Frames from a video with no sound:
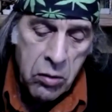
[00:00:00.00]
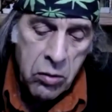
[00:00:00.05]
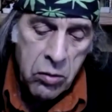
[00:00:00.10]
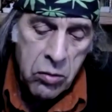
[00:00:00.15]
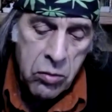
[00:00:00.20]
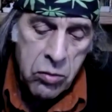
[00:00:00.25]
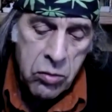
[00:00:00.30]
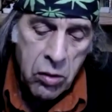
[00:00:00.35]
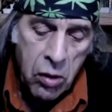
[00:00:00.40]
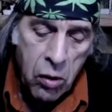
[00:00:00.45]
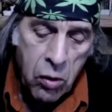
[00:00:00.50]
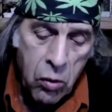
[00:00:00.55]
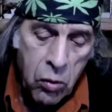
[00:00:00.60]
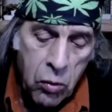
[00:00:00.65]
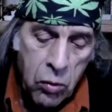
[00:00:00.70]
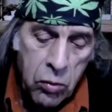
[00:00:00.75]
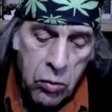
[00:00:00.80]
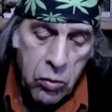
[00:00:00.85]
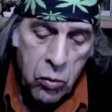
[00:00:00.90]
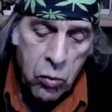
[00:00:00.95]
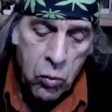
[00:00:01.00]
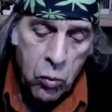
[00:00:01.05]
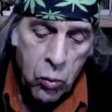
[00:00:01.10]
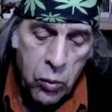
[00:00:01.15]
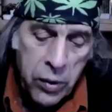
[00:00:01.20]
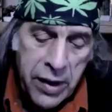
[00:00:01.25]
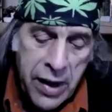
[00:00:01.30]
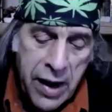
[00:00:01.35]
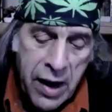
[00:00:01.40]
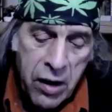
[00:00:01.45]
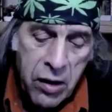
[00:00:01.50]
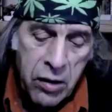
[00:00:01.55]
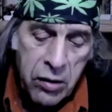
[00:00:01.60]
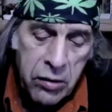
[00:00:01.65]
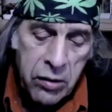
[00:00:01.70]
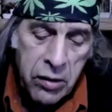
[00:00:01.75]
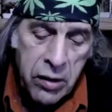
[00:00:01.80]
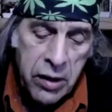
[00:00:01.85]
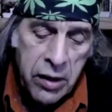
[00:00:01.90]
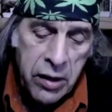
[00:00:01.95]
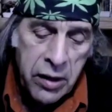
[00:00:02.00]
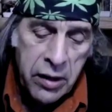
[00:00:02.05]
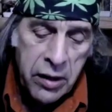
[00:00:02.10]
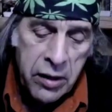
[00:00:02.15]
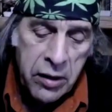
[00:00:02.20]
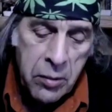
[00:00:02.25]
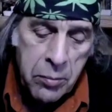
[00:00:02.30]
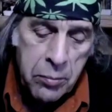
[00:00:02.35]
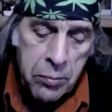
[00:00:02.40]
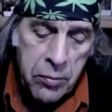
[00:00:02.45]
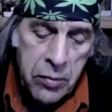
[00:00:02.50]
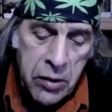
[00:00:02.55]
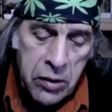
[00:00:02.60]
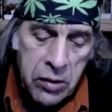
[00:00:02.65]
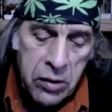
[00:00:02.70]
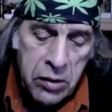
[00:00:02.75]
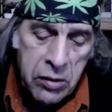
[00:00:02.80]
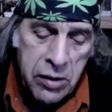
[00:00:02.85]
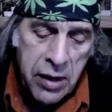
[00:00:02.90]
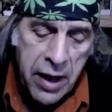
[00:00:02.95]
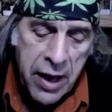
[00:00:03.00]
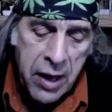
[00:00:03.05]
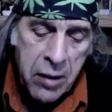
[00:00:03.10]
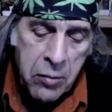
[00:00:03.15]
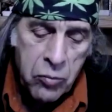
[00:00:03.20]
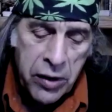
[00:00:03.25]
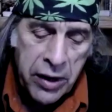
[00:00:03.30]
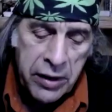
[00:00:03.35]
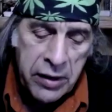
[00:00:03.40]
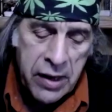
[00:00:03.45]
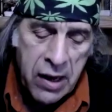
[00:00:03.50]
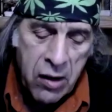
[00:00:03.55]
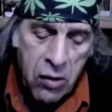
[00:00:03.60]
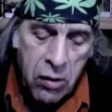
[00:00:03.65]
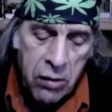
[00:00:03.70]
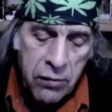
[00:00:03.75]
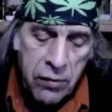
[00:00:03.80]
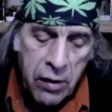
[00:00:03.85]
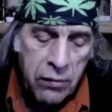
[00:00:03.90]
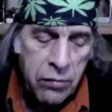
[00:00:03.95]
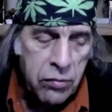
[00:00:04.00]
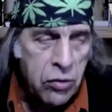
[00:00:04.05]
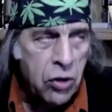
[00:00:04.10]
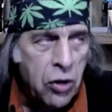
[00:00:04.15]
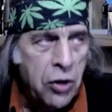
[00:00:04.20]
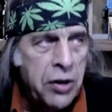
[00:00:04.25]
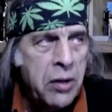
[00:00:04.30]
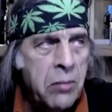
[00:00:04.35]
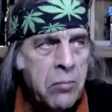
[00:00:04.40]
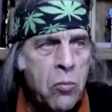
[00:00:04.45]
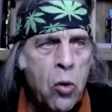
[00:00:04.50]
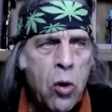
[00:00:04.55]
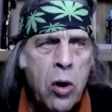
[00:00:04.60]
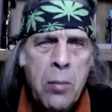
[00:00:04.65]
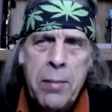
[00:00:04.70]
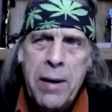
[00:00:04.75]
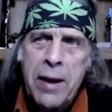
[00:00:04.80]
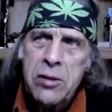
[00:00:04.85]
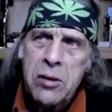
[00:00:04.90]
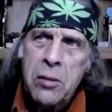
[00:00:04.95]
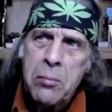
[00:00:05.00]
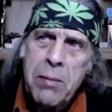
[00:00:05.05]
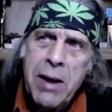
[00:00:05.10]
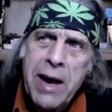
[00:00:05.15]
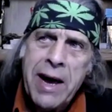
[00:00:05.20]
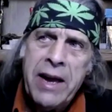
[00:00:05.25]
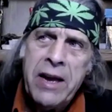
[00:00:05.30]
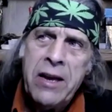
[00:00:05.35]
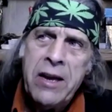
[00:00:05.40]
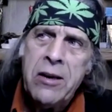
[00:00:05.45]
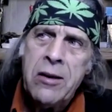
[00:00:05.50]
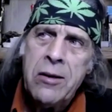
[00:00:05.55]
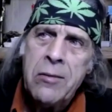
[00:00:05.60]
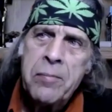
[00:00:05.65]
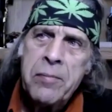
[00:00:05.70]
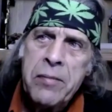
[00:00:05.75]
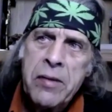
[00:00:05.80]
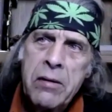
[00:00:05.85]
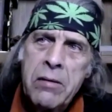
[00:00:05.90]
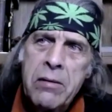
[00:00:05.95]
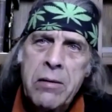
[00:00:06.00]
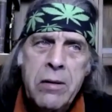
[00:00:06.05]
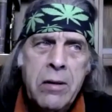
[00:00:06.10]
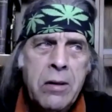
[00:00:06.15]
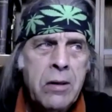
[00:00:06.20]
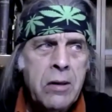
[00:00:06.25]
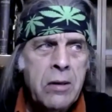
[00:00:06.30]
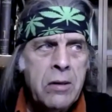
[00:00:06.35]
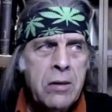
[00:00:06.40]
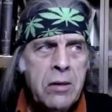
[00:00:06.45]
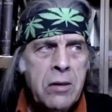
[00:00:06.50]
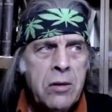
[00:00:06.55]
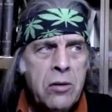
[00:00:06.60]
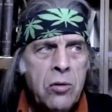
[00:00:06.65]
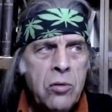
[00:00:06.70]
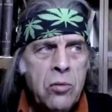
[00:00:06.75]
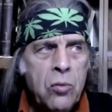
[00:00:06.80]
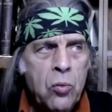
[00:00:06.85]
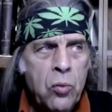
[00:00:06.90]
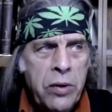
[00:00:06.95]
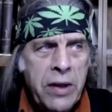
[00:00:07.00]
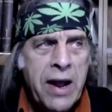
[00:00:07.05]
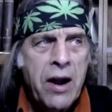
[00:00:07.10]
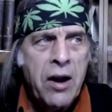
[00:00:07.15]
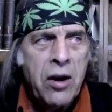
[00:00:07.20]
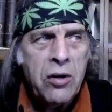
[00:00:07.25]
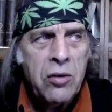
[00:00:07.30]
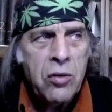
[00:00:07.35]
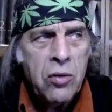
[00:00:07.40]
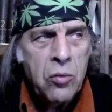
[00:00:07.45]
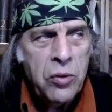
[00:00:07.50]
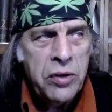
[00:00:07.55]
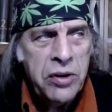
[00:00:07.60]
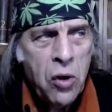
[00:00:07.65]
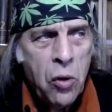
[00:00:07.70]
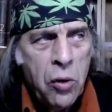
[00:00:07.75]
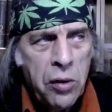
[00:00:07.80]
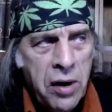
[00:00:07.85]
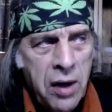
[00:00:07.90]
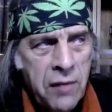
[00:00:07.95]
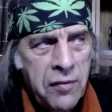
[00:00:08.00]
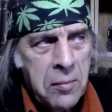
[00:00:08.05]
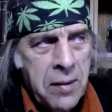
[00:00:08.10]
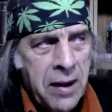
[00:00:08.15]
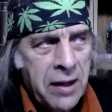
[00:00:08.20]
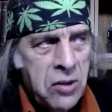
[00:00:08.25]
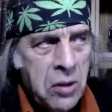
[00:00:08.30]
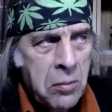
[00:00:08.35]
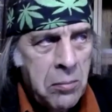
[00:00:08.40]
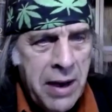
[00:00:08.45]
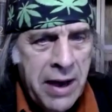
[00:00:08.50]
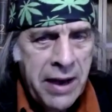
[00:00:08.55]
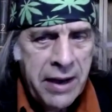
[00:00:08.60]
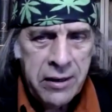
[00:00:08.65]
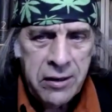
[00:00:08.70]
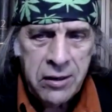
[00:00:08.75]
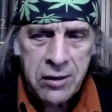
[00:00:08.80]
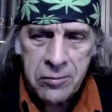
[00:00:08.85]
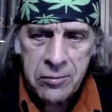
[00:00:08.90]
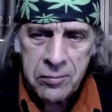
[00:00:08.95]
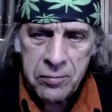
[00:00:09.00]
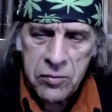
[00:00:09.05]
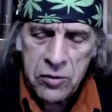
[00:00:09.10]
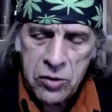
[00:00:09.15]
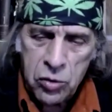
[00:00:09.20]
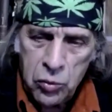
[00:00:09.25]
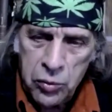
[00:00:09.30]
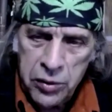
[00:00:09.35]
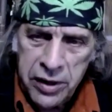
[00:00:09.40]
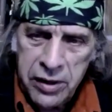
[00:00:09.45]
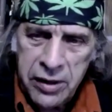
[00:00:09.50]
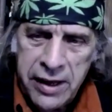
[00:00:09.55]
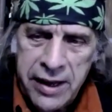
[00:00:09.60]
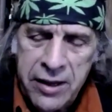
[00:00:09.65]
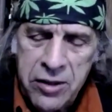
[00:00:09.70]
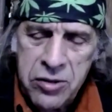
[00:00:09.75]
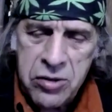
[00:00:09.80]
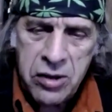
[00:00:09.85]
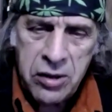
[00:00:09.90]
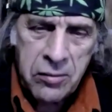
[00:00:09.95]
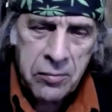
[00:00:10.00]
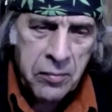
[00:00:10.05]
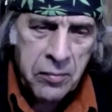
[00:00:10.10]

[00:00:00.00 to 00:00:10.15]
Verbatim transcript: So we are in the in the time right now of, of learning more about the mind, we are we know enough about the mind to realize that,